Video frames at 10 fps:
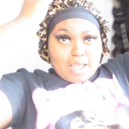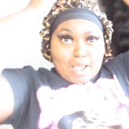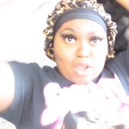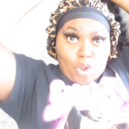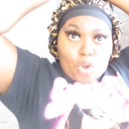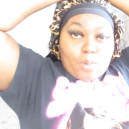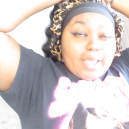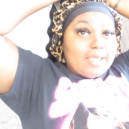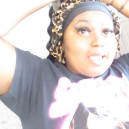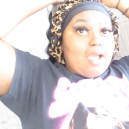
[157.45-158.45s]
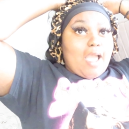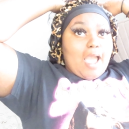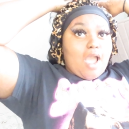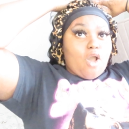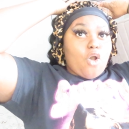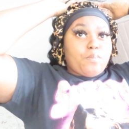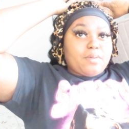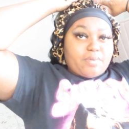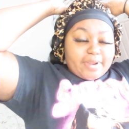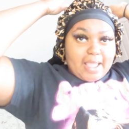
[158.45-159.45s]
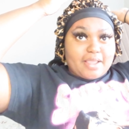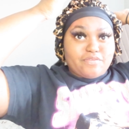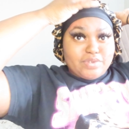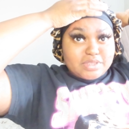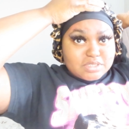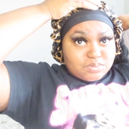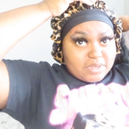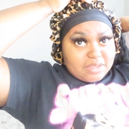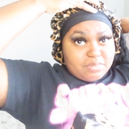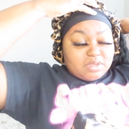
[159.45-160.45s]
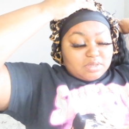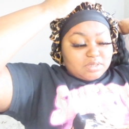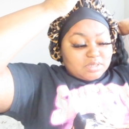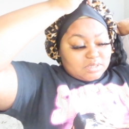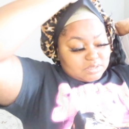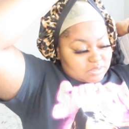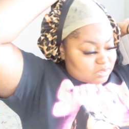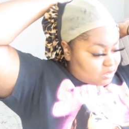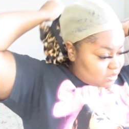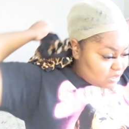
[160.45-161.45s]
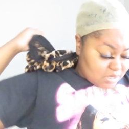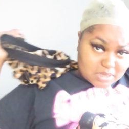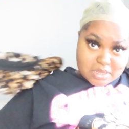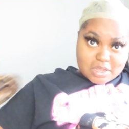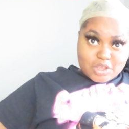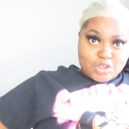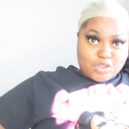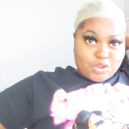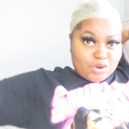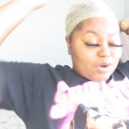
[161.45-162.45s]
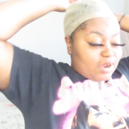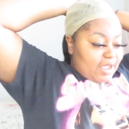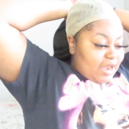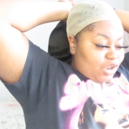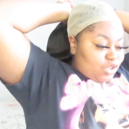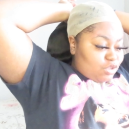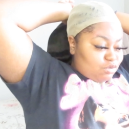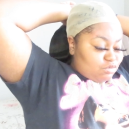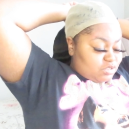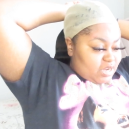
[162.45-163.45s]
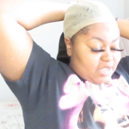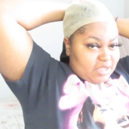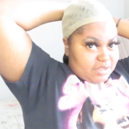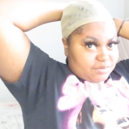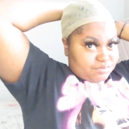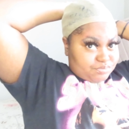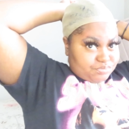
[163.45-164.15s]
I hope and pray I can fit this wig because your girl got a huge head.